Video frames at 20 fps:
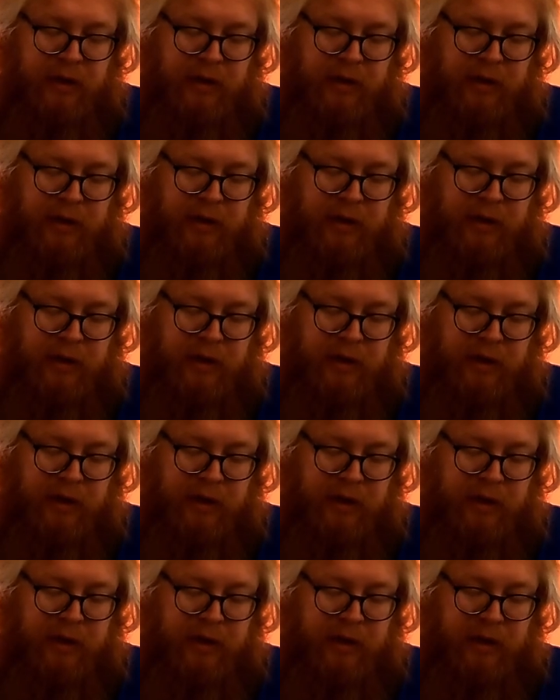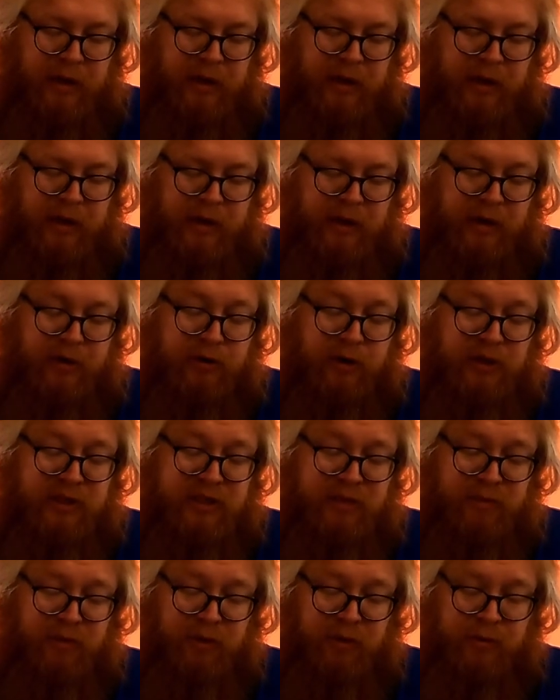and a
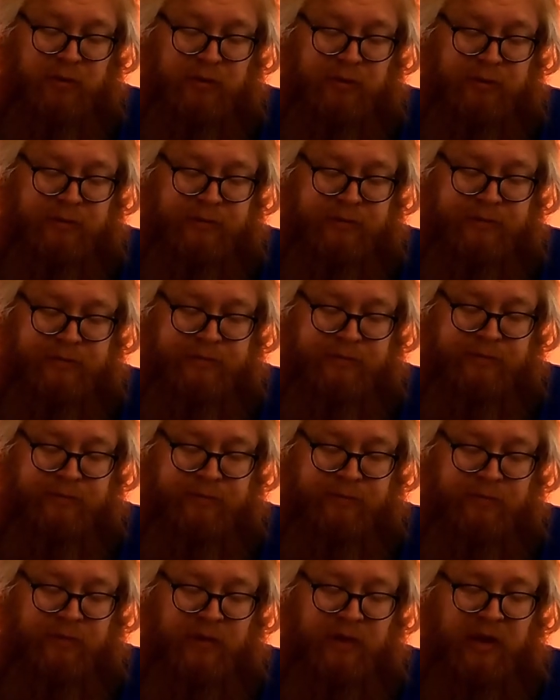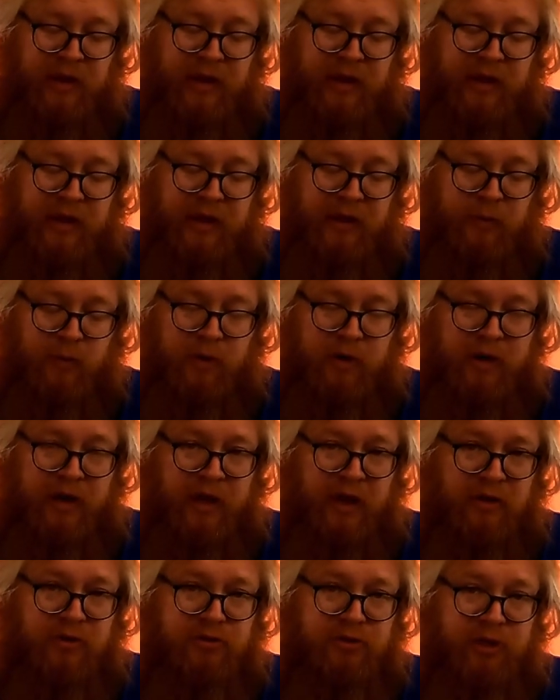crescent moon, a weird
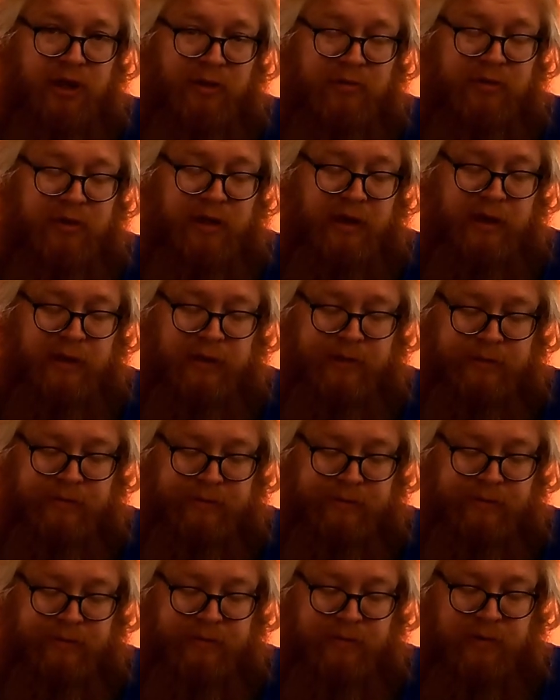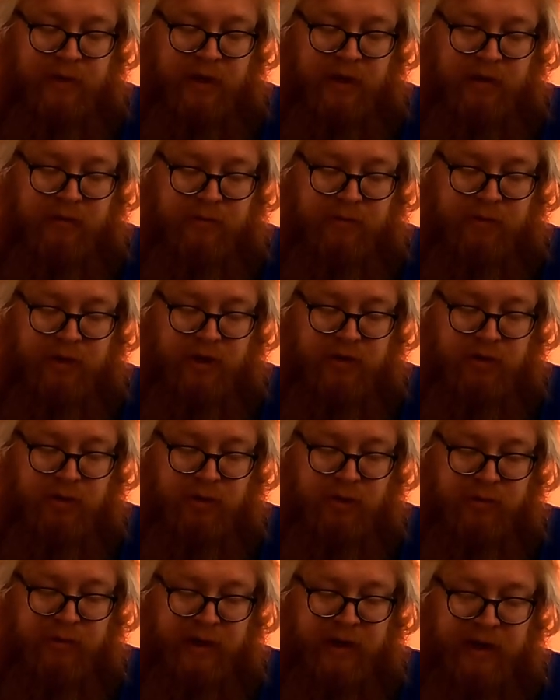L-shaped thing that I
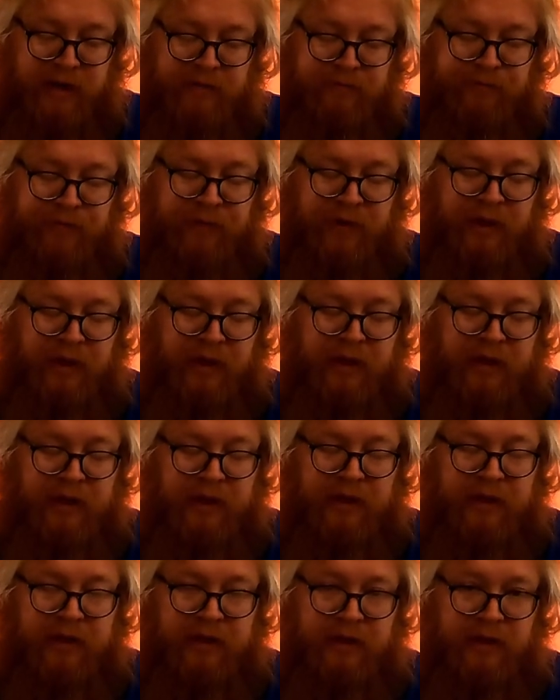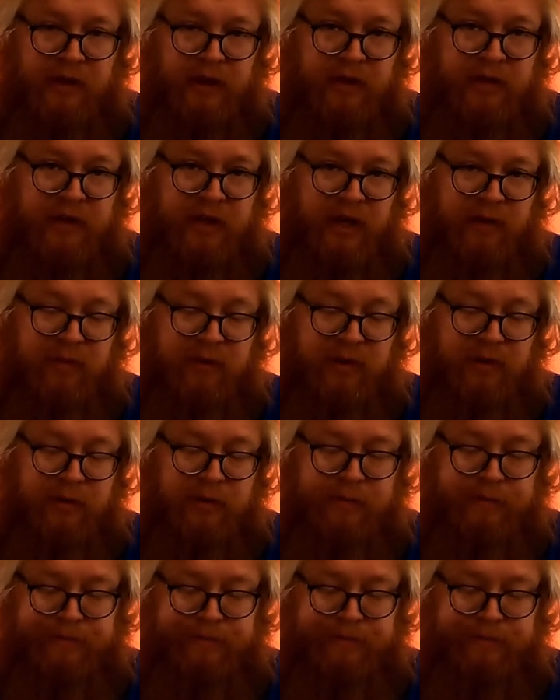showed on the back, a diamond,